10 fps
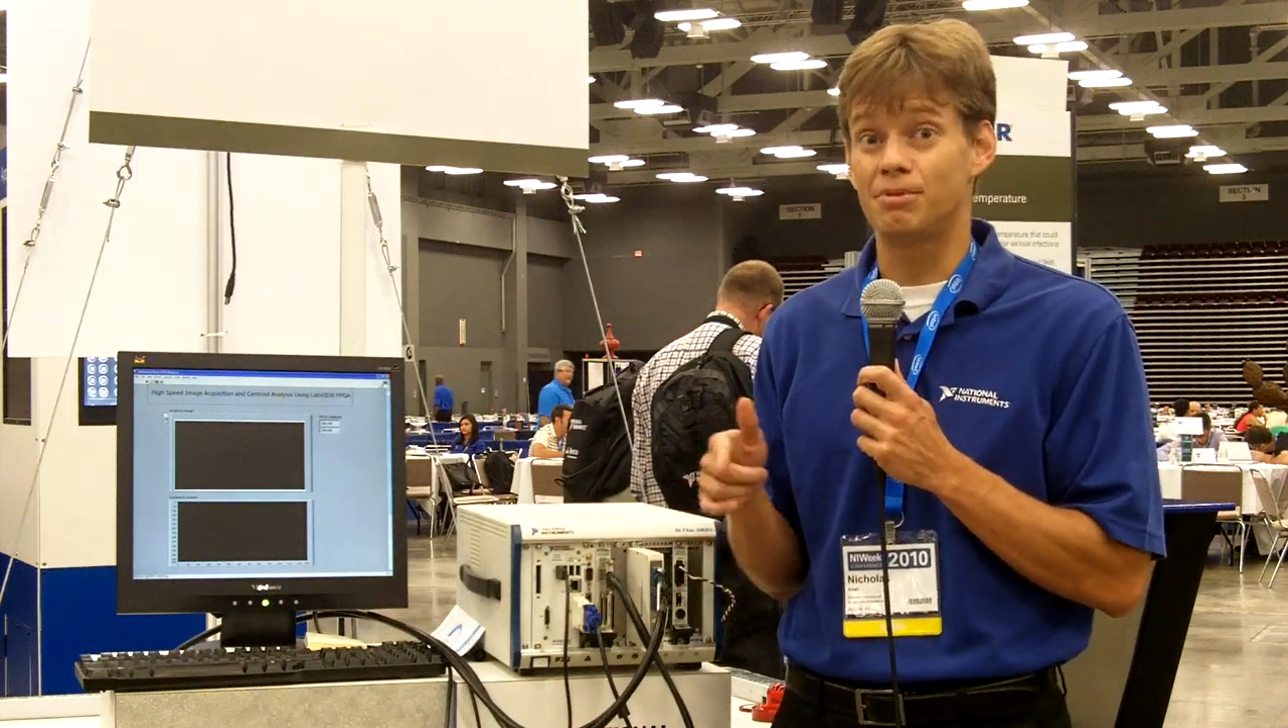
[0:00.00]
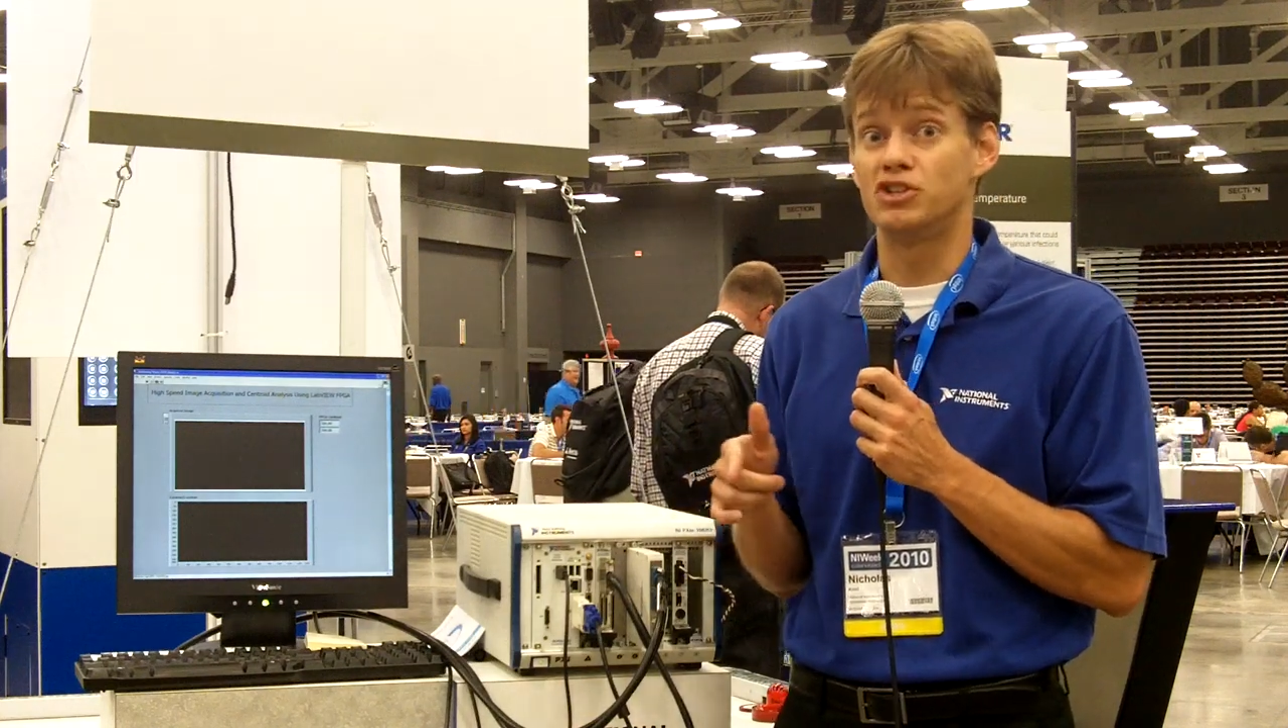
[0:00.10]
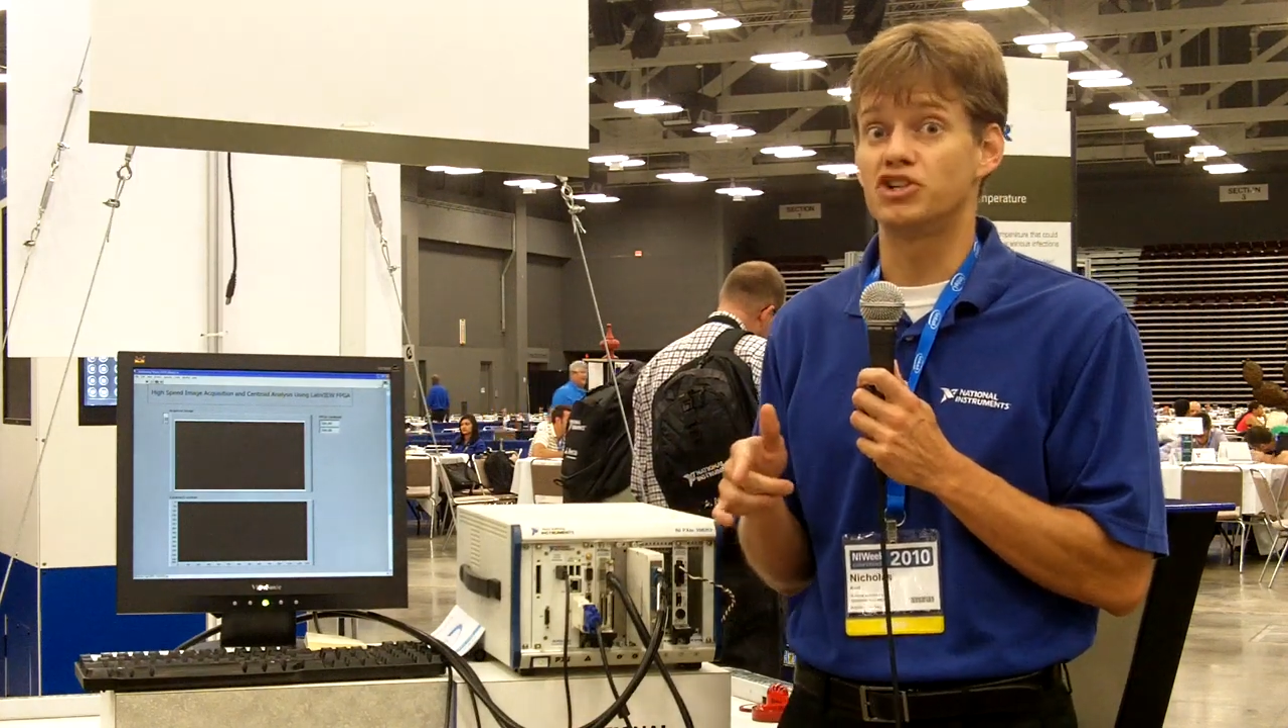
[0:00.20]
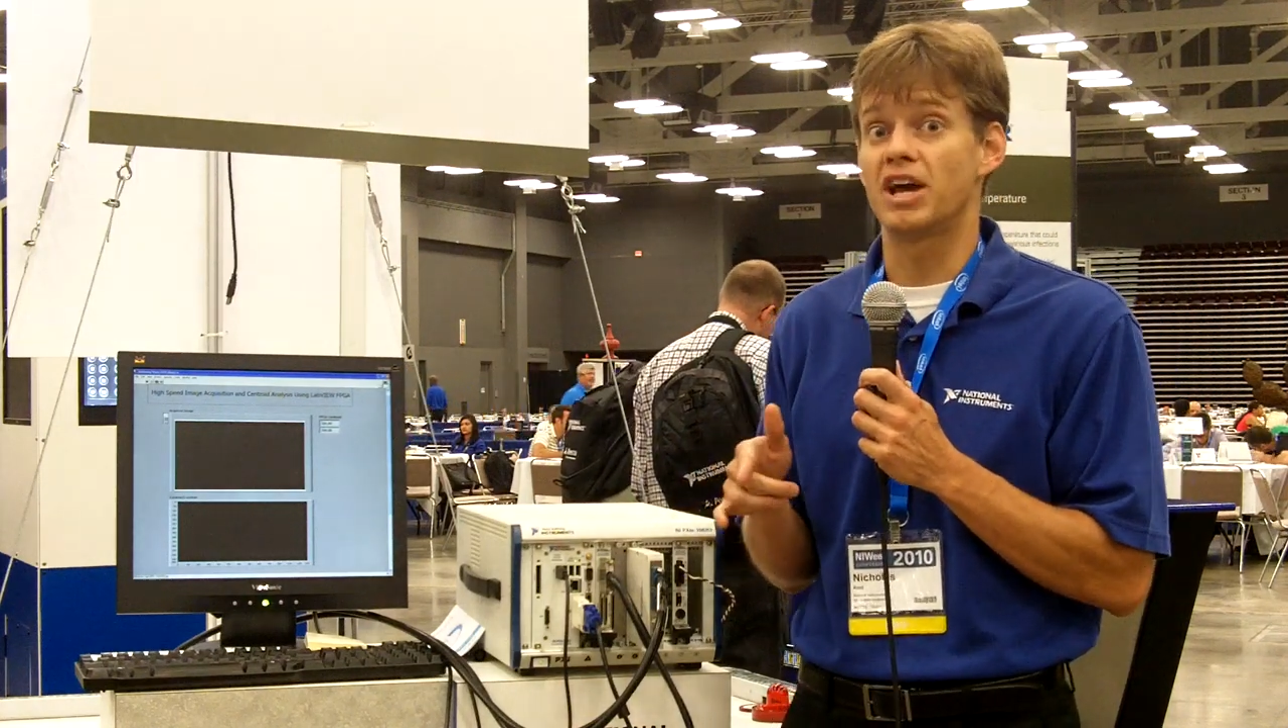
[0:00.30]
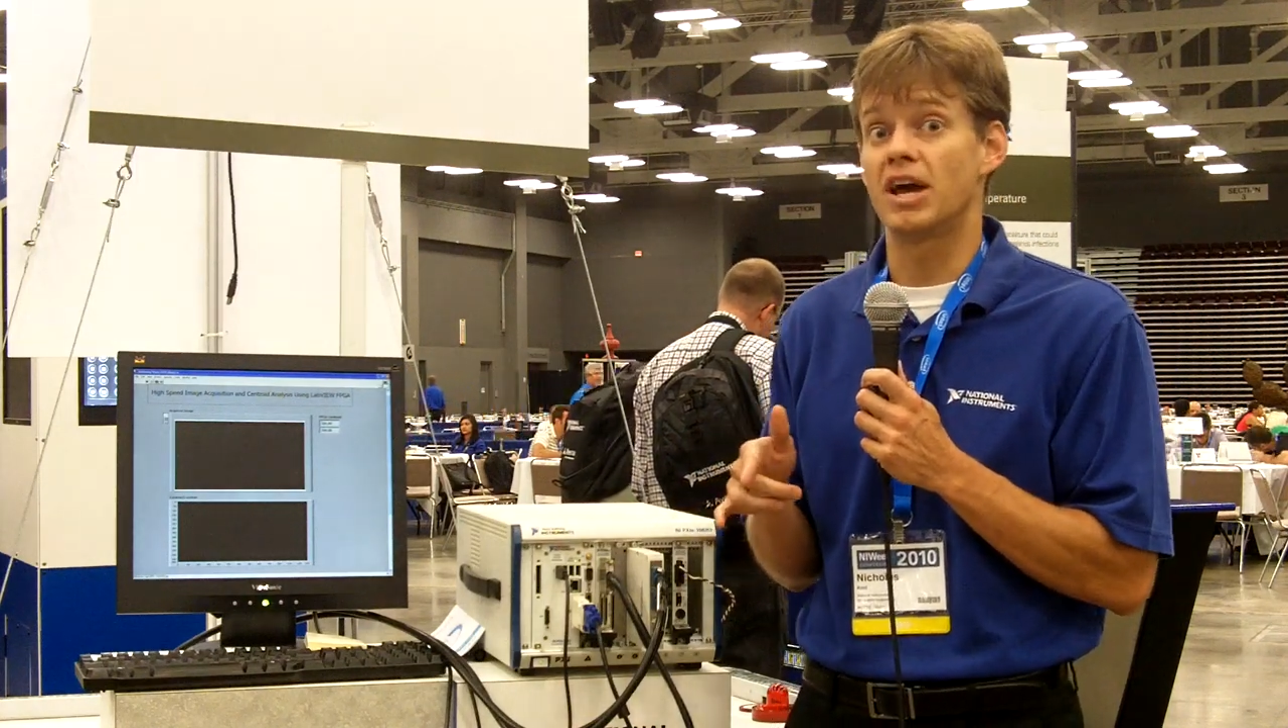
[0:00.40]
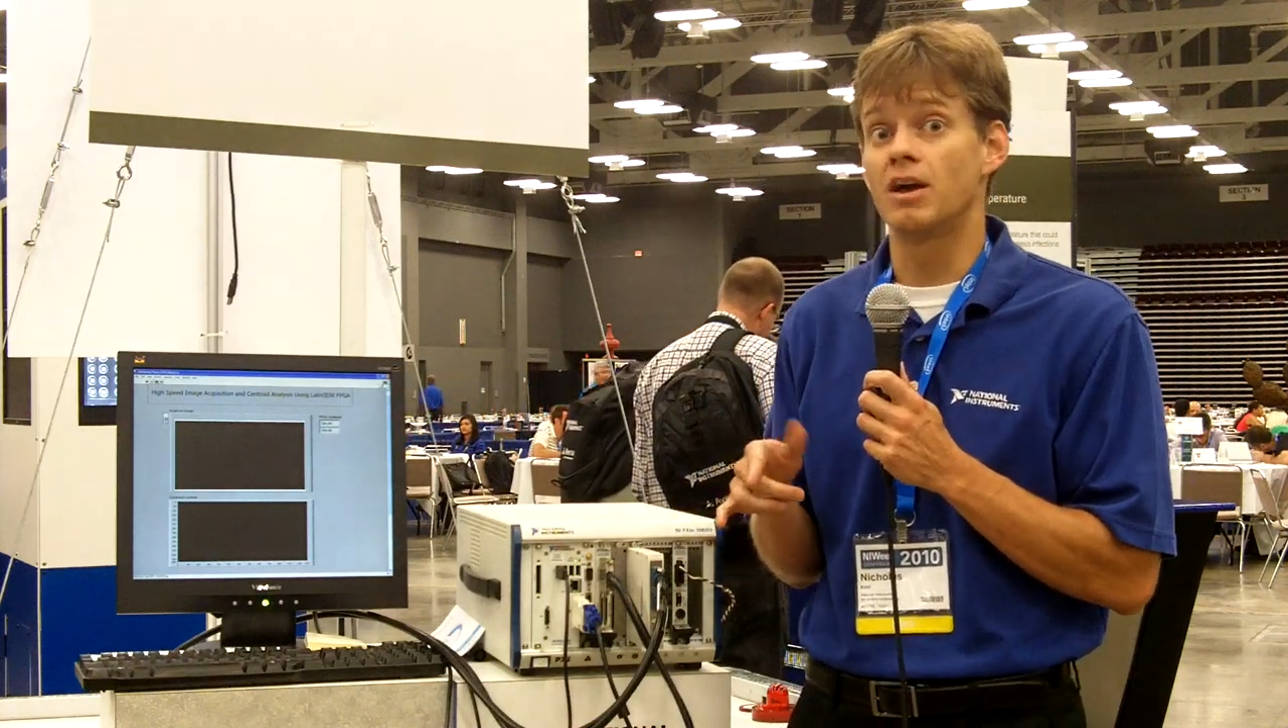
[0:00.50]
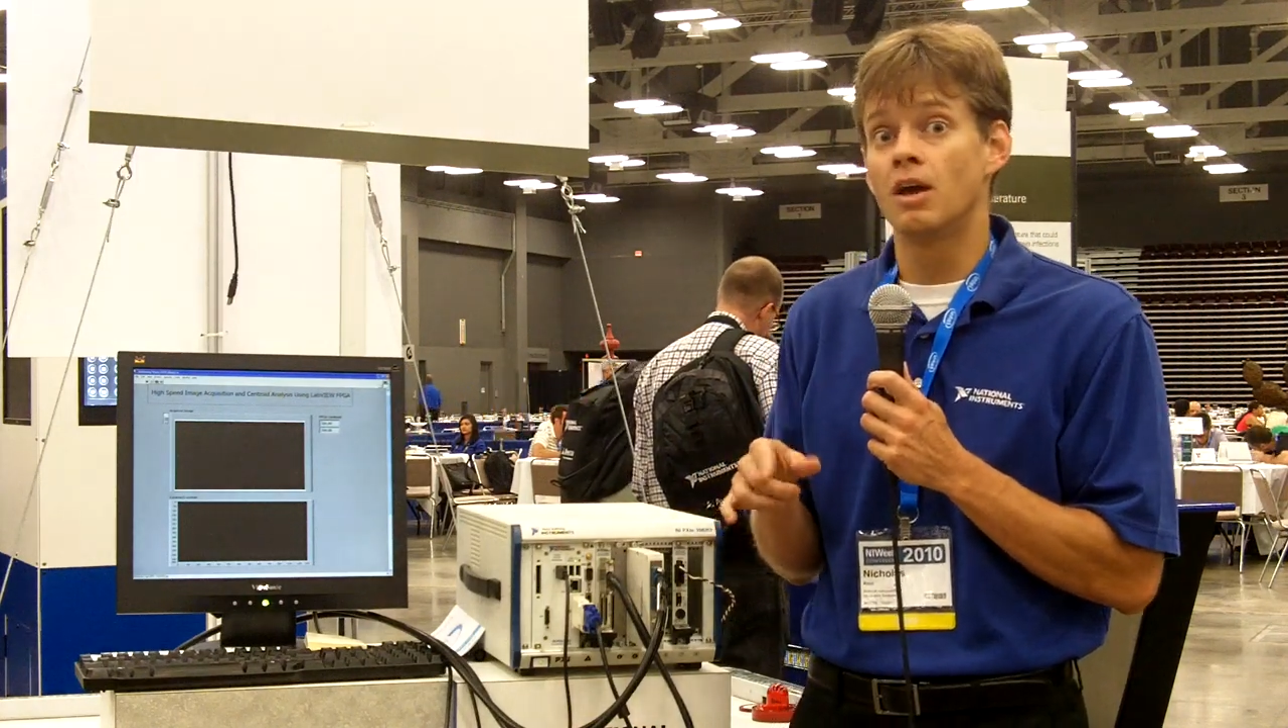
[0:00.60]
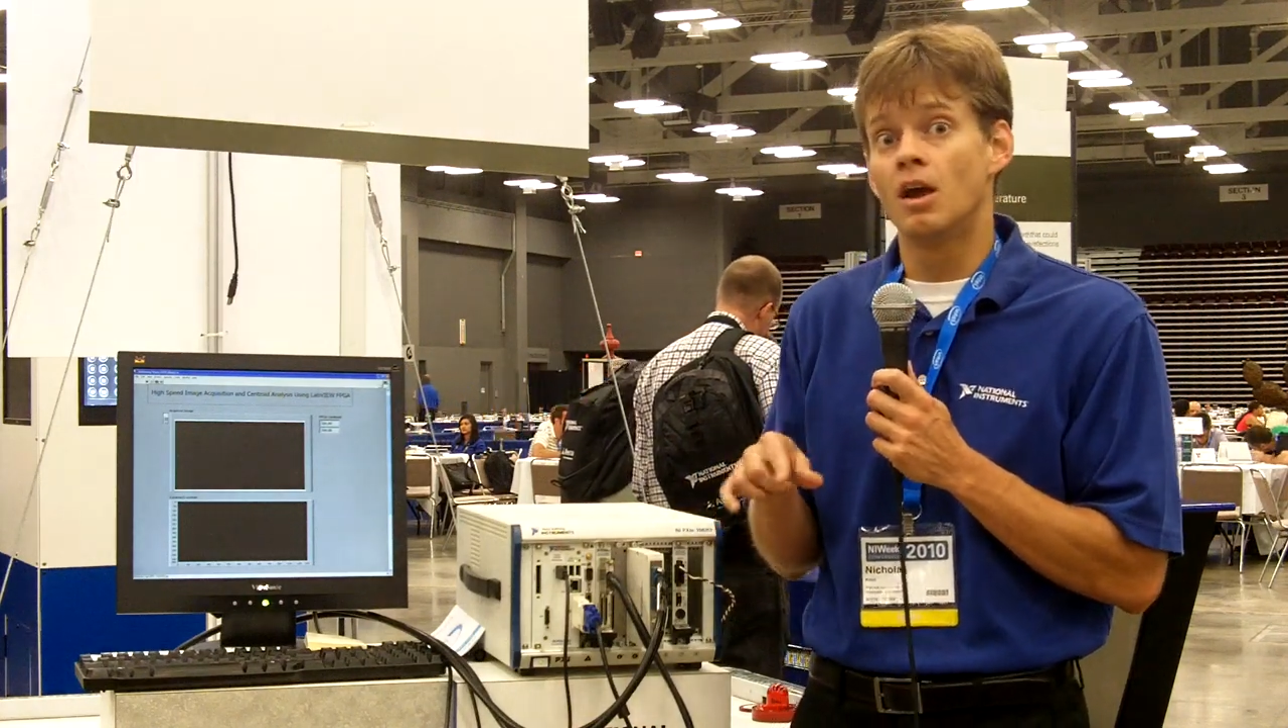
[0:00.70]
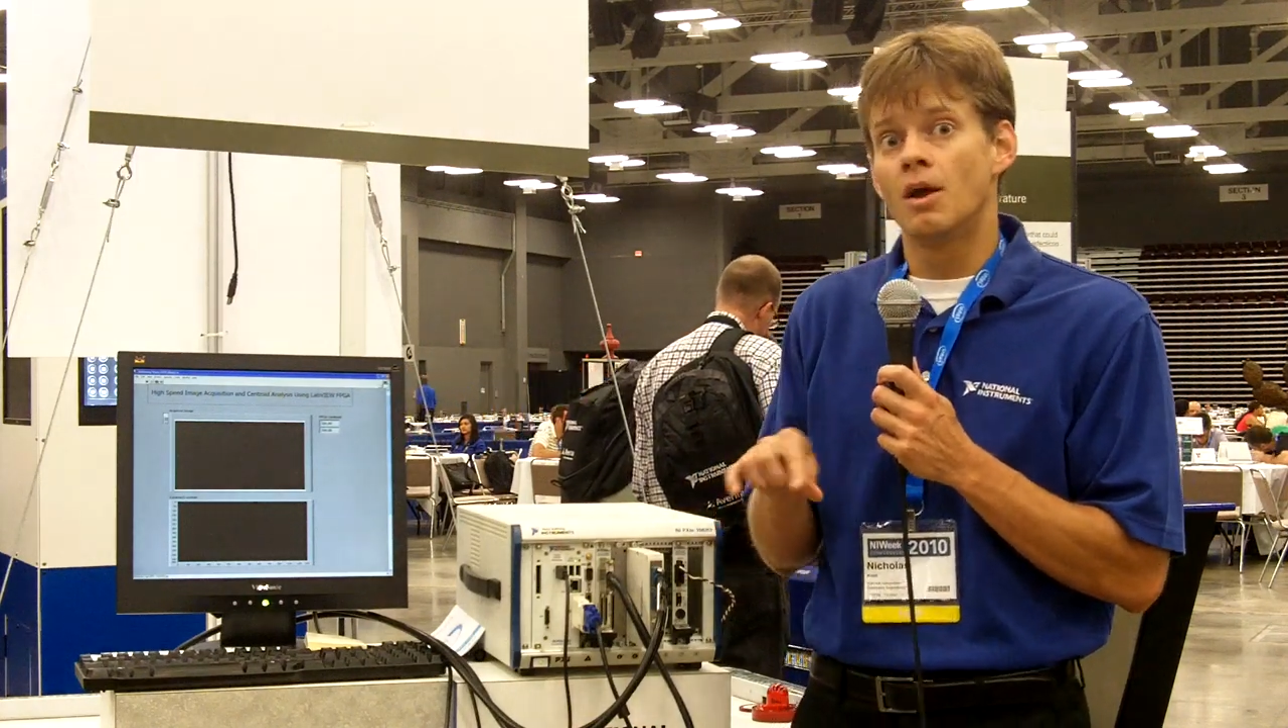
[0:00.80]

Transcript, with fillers: FPGA